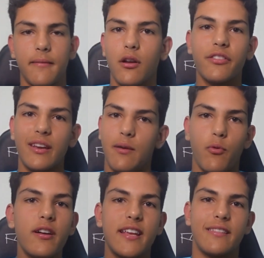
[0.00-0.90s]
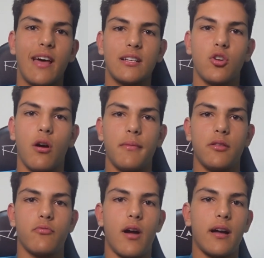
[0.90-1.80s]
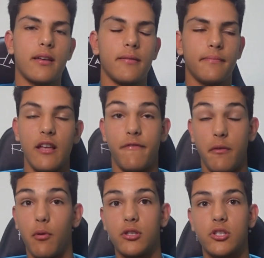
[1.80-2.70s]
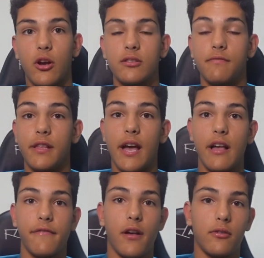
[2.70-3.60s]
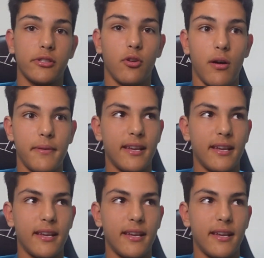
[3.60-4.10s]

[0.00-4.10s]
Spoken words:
Not that he would get that time in the ruck if he was chosen for the AFL side,